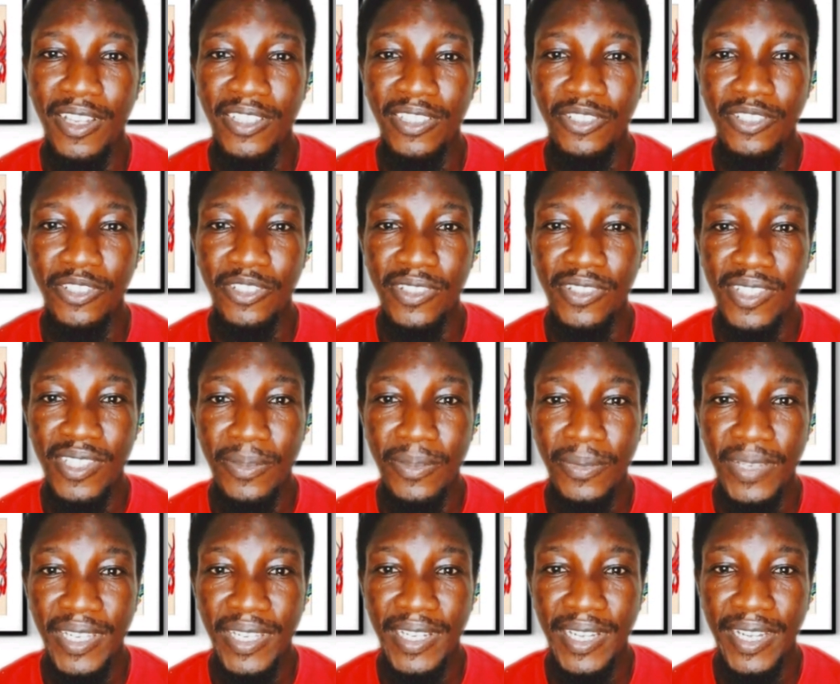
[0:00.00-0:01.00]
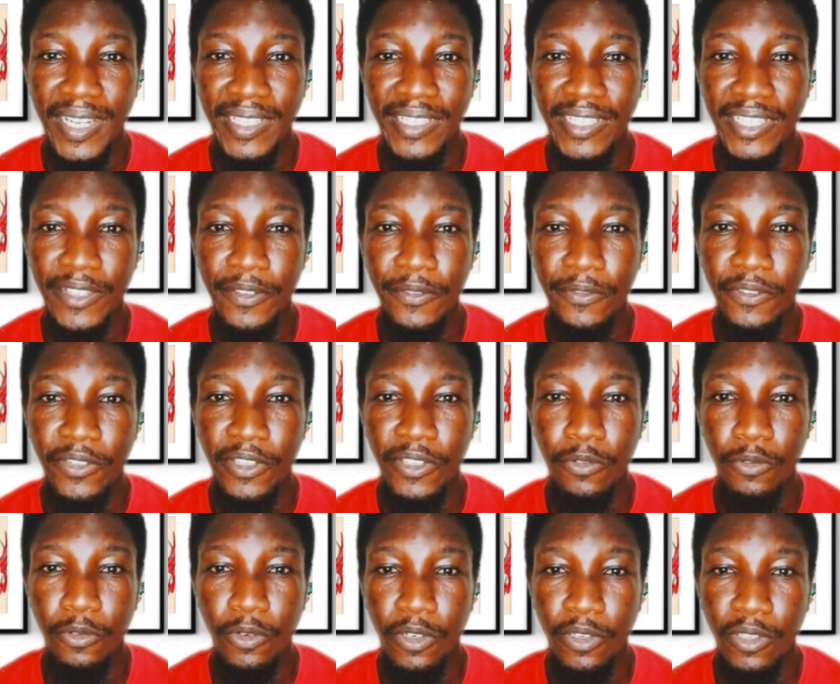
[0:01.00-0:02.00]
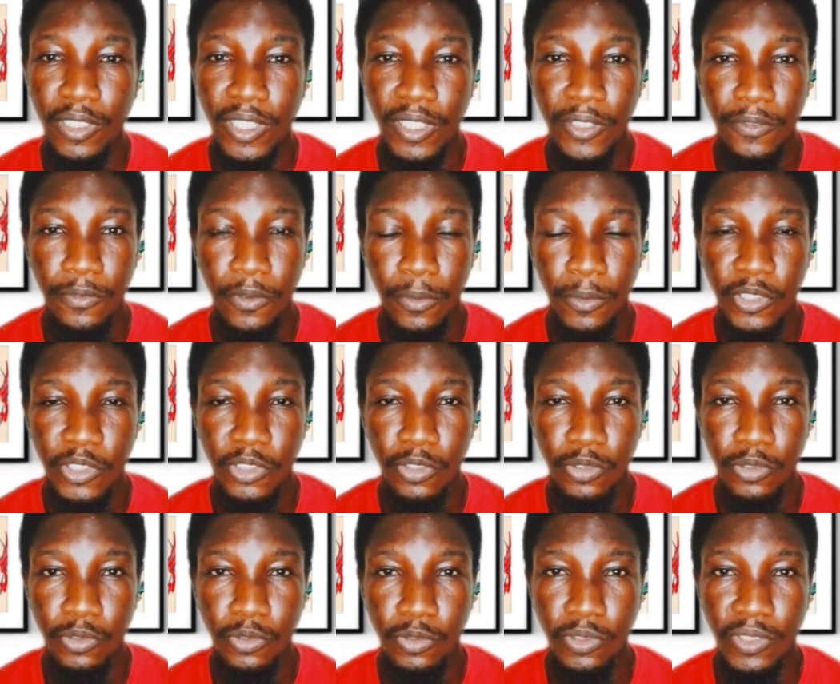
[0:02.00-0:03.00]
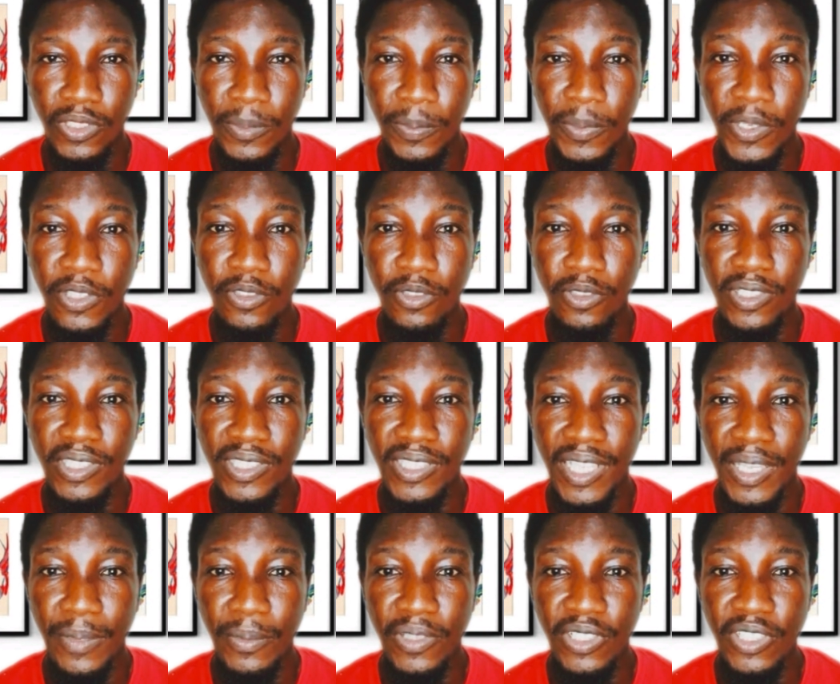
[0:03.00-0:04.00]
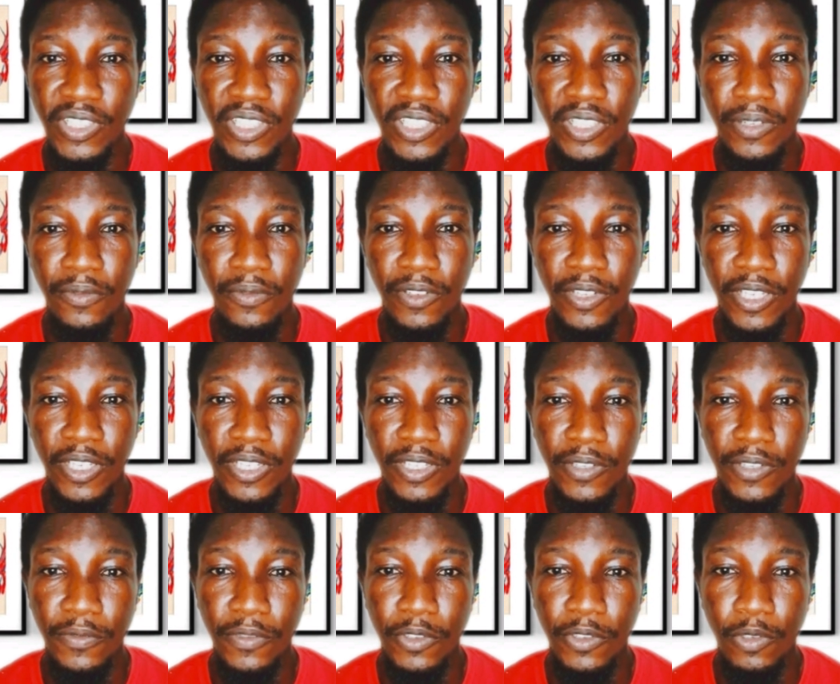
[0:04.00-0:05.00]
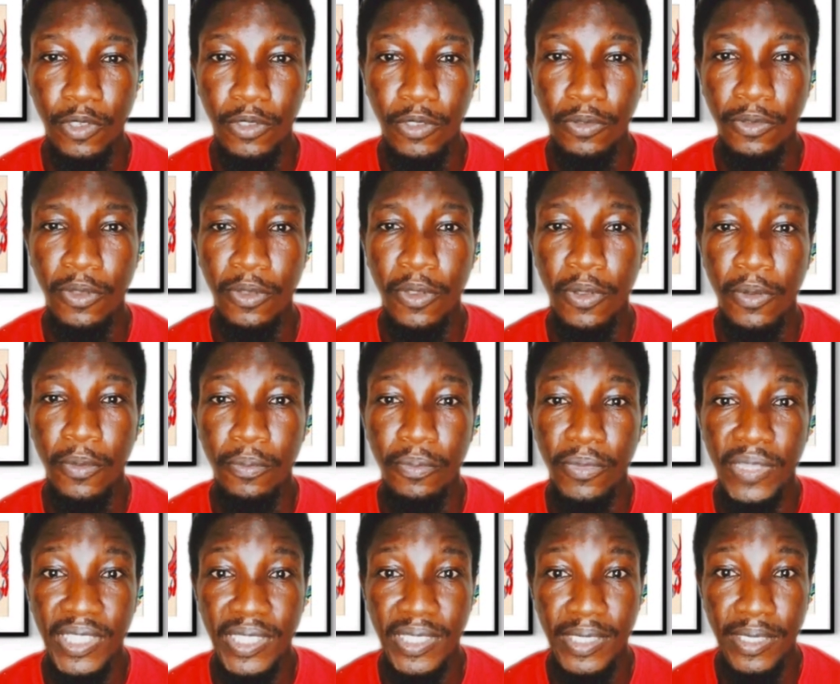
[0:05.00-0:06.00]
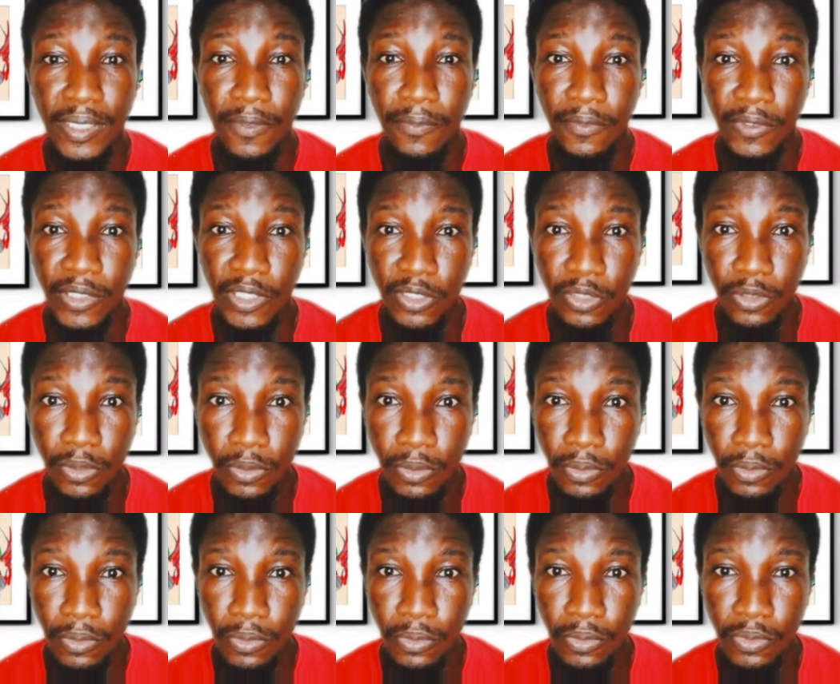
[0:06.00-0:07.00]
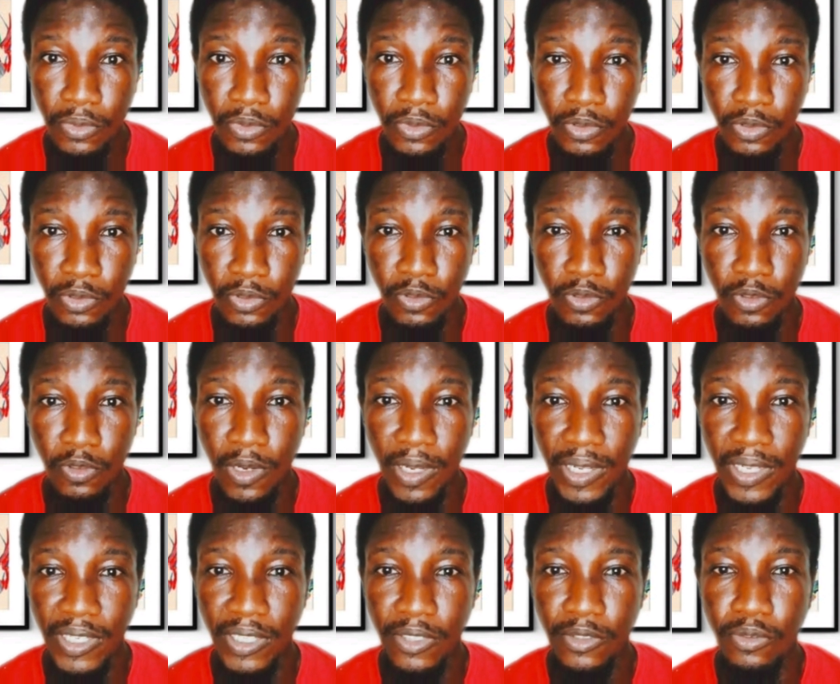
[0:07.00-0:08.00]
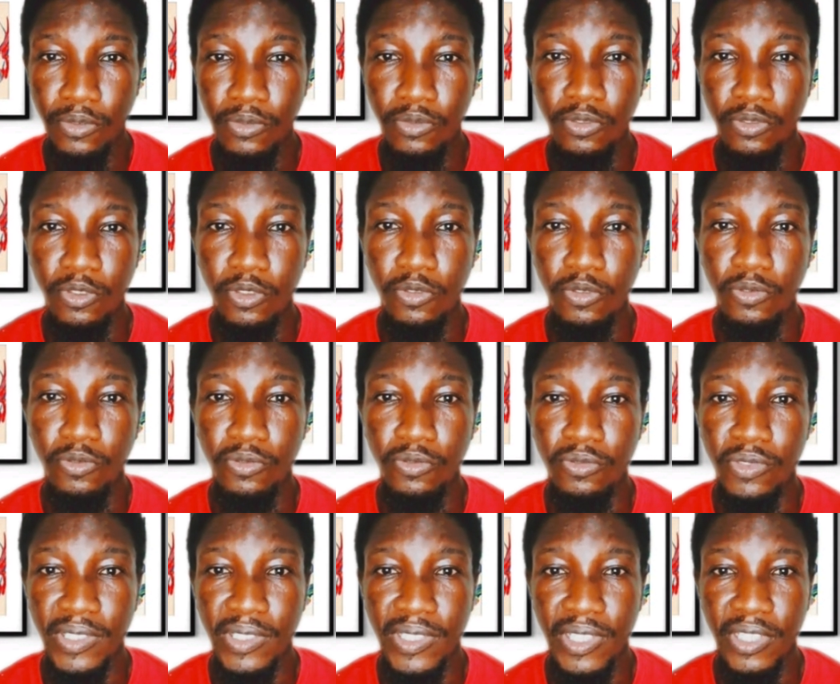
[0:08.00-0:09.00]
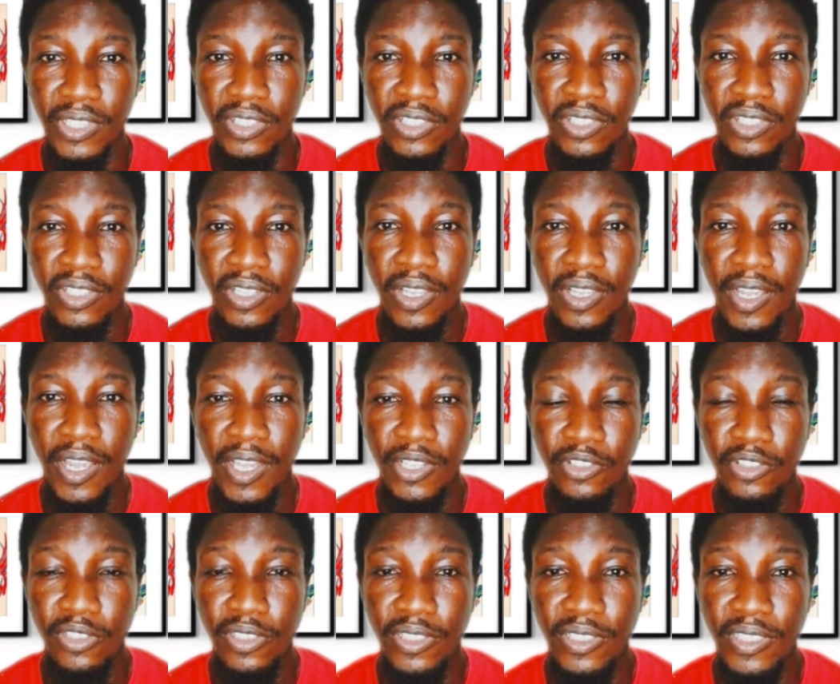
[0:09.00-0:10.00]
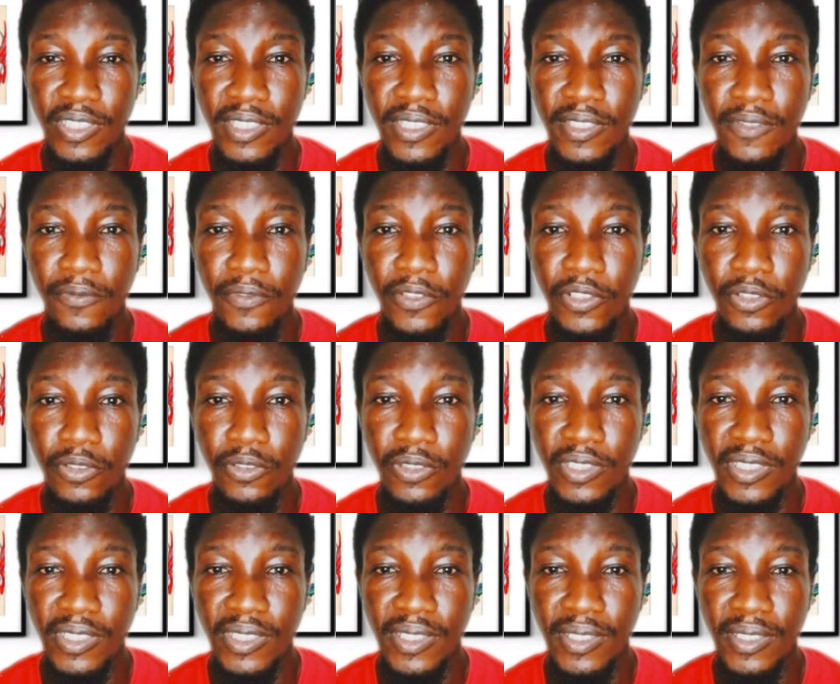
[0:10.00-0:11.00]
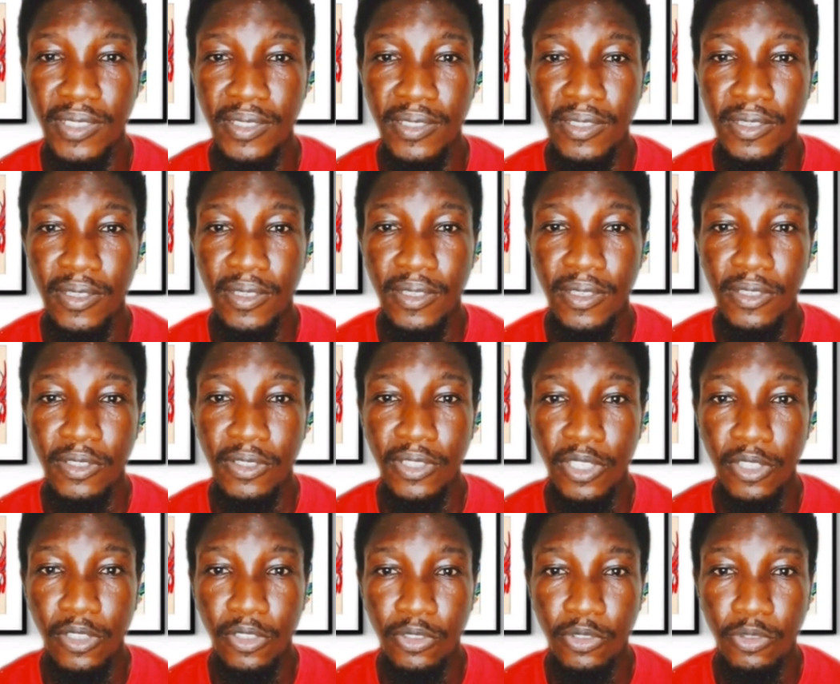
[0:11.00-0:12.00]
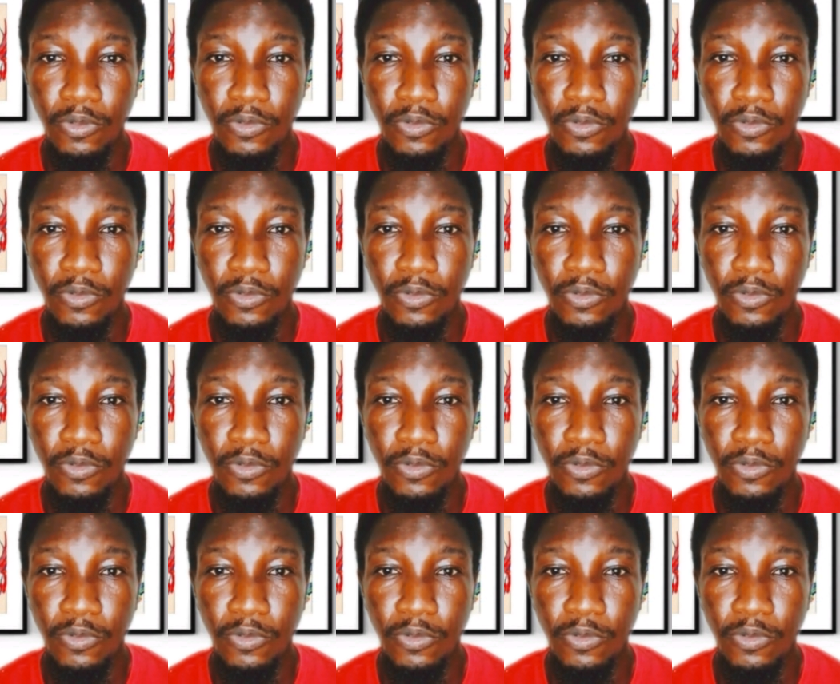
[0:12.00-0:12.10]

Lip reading: it doesn't seem like I gave a wrong information. So it depends on the time each individual meets the video, so you go ahead to do your own research. Actually, this video is tailored